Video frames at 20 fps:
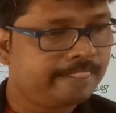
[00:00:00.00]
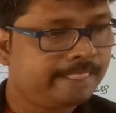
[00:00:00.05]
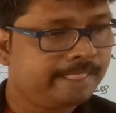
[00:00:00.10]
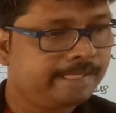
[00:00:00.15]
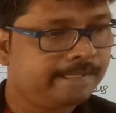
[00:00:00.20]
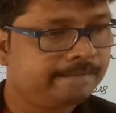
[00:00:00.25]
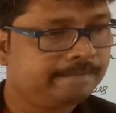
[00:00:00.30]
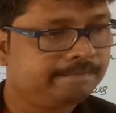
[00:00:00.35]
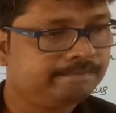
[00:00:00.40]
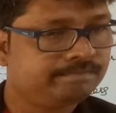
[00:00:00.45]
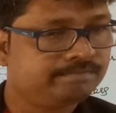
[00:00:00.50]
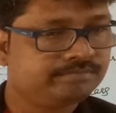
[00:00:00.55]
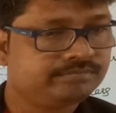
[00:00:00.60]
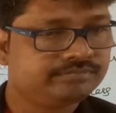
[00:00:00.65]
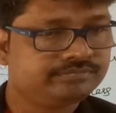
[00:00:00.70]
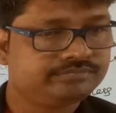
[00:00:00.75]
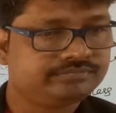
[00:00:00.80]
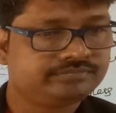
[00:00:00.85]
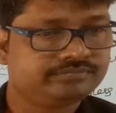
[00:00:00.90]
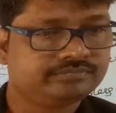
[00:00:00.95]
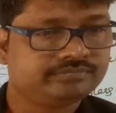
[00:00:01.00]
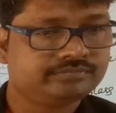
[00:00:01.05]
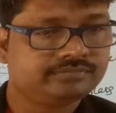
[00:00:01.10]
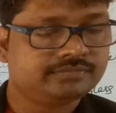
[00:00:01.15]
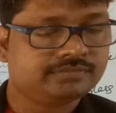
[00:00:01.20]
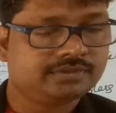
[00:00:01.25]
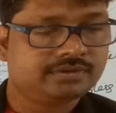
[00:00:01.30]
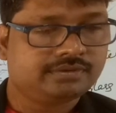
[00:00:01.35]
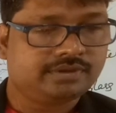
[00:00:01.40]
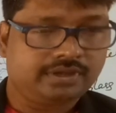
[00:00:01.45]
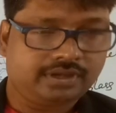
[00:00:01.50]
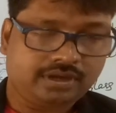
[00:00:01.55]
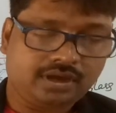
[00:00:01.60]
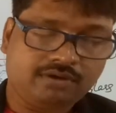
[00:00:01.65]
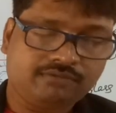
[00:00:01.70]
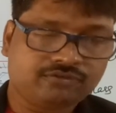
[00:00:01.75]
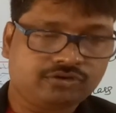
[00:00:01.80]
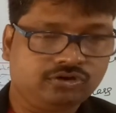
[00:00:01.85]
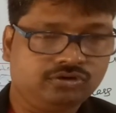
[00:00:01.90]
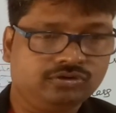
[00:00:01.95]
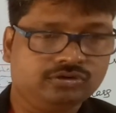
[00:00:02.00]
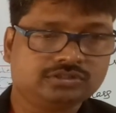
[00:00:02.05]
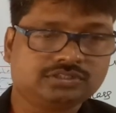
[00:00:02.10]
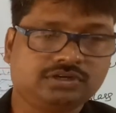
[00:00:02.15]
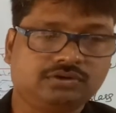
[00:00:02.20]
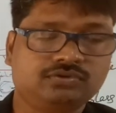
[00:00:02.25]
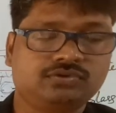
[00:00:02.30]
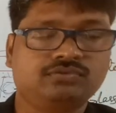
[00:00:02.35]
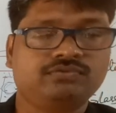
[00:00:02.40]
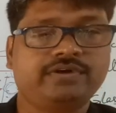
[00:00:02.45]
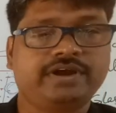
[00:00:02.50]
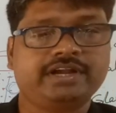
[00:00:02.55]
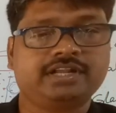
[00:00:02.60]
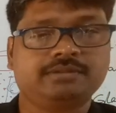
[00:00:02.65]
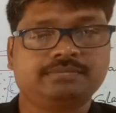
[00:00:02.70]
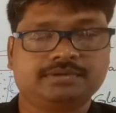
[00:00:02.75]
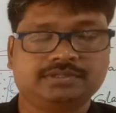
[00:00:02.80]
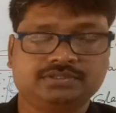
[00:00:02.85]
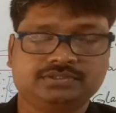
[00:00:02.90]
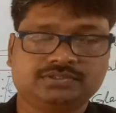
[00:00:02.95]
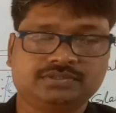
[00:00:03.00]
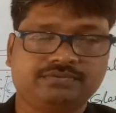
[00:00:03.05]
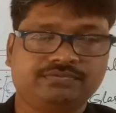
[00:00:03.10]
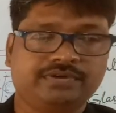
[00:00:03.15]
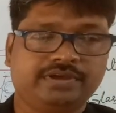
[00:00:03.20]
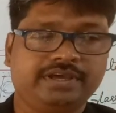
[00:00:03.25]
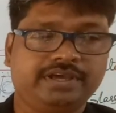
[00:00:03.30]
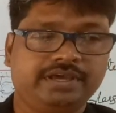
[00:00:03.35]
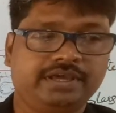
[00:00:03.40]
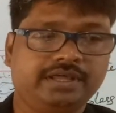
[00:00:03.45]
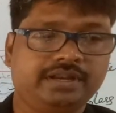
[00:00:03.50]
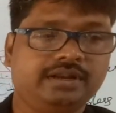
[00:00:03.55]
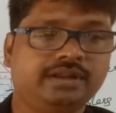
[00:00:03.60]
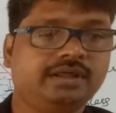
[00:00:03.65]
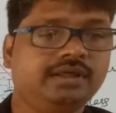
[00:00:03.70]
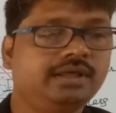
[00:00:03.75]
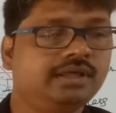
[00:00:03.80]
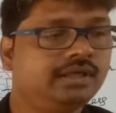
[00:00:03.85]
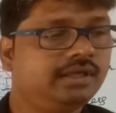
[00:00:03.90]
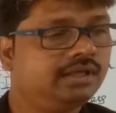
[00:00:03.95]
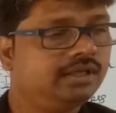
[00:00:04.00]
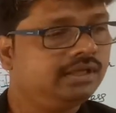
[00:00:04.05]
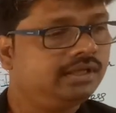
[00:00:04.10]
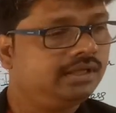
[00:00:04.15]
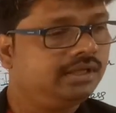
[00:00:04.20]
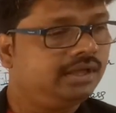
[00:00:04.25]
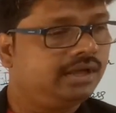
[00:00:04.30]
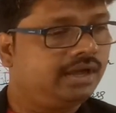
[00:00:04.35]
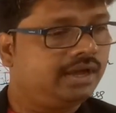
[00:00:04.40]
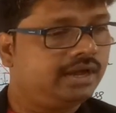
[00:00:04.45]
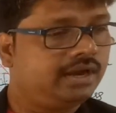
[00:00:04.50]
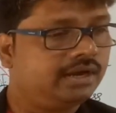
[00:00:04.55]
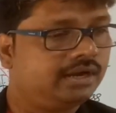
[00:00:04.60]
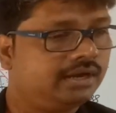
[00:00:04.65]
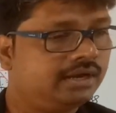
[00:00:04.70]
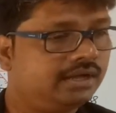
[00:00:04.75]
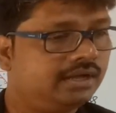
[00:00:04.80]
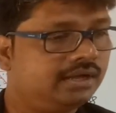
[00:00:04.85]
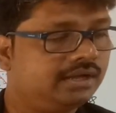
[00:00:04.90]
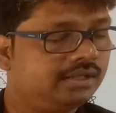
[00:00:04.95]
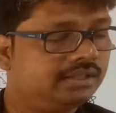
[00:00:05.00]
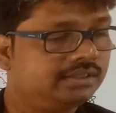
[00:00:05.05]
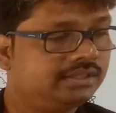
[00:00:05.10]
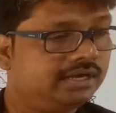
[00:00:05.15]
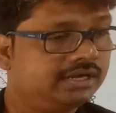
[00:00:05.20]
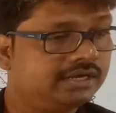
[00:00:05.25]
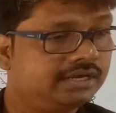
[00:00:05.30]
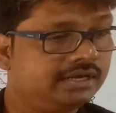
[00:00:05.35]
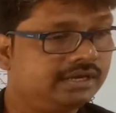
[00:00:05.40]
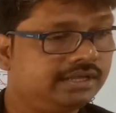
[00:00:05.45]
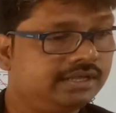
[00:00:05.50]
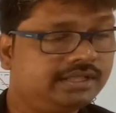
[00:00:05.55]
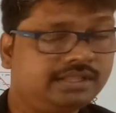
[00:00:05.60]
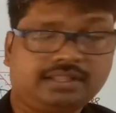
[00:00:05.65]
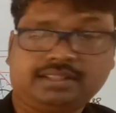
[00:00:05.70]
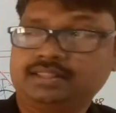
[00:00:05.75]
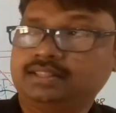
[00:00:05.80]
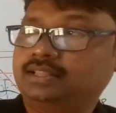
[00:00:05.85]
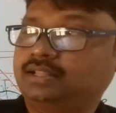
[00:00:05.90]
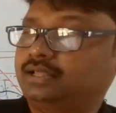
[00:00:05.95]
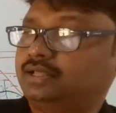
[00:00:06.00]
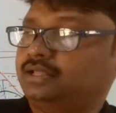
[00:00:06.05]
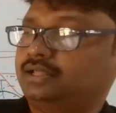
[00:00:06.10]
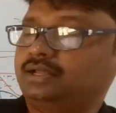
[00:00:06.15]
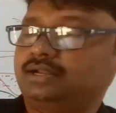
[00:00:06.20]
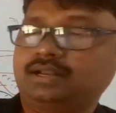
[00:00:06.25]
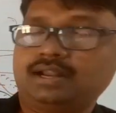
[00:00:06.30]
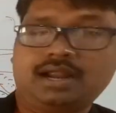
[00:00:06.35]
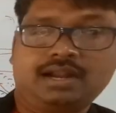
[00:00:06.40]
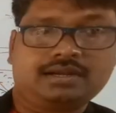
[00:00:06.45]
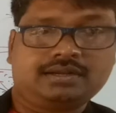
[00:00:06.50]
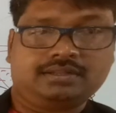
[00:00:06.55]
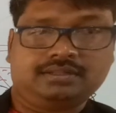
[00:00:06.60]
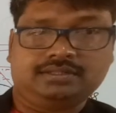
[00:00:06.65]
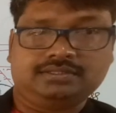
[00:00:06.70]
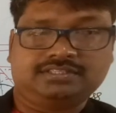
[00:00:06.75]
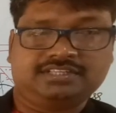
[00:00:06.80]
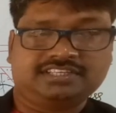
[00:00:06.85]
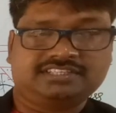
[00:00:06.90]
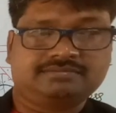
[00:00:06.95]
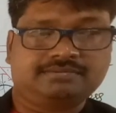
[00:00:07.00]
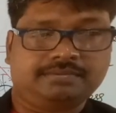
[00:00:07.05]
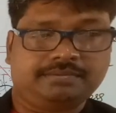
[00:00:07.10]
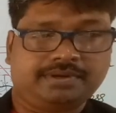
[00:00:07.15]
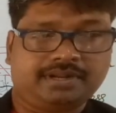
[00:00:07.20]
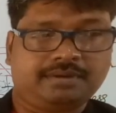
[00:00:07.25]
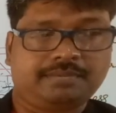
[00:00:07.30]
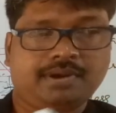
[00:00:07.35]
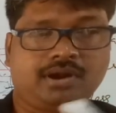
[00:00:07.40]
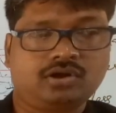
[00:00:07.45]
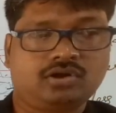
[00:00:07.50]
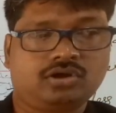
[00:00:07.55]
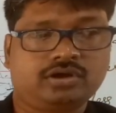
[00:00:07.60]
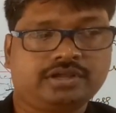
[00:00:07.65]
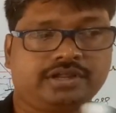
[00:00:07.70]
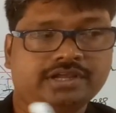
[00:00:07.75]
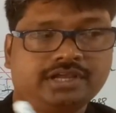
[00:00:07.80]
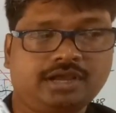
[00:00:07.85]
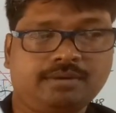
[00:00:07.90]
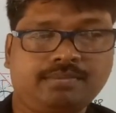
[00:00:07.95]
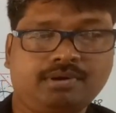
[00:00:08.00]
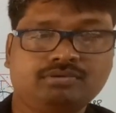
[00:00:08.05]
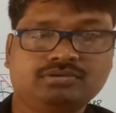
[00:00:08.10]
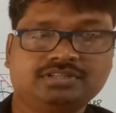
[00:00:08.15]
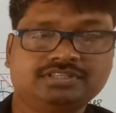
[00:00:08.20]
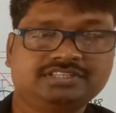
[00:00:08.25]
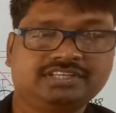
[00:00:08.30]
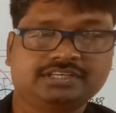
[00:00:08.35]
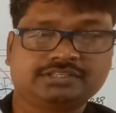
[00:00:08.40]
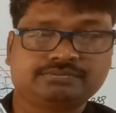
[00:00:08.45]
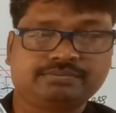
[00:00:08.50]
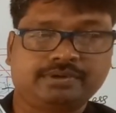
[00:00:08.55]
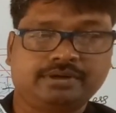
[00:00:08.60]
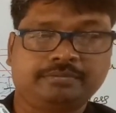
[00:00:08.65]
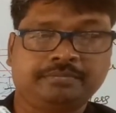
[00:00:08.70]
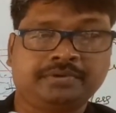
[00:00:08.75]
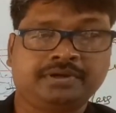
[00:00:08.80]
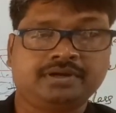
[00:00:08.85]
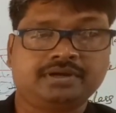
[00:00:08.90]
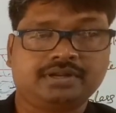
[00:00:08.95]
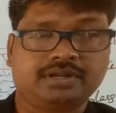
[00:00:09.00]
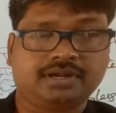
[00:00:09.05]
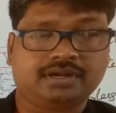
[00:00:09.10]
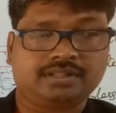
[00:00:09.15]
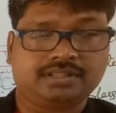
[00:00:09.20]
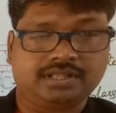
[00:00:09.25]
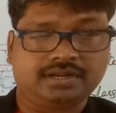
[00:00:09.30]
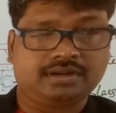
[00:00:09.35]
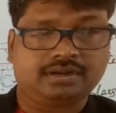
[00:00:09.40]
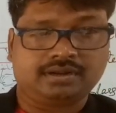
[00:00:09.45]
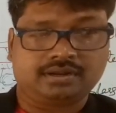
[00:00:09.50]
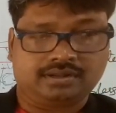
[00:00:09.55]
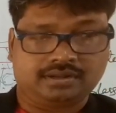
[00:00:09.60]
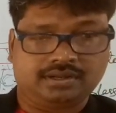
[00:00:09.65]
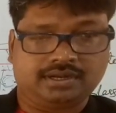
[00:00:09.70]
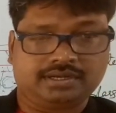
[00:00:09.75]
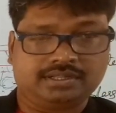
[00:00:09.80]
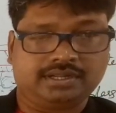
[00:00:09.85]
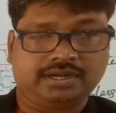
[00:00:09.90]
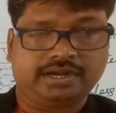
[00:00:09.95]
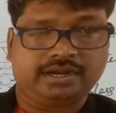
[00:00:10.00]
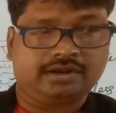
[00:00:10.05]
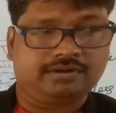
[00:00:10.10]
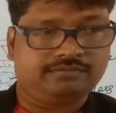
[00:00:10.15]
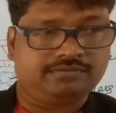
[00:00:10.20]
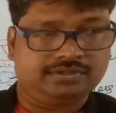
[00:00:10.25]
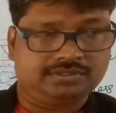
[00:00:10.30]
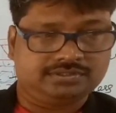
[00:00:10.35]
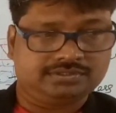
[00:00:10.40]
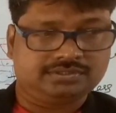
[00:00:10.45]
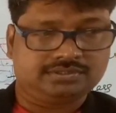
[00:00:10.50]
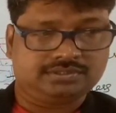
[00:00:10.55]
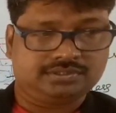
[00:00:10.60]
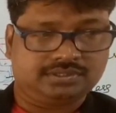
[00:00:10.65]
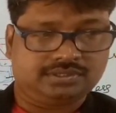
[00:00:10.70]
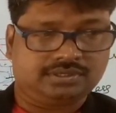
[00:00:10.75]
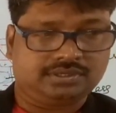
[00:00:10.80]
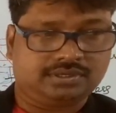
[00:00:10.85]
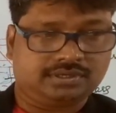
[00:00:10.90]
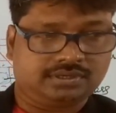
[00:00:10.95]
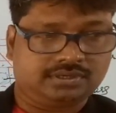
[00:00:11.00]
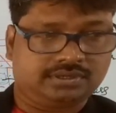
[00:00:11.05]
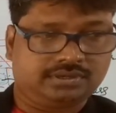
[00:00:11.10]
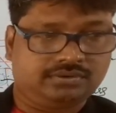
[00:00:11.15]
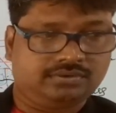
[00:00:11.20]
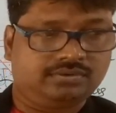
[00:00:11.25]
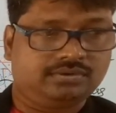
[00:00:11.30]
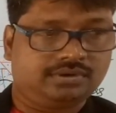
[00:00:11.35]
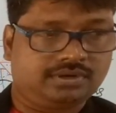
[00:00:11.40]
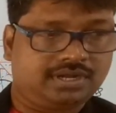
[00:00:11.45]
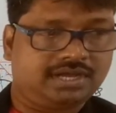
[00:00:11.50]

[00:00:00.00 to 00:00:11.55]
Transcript: how to find the presence of air? Of course, how to find the presence of air. And that uh, not this experiment, I am not talking about this experiment. And then uh, at the end of this uh, you know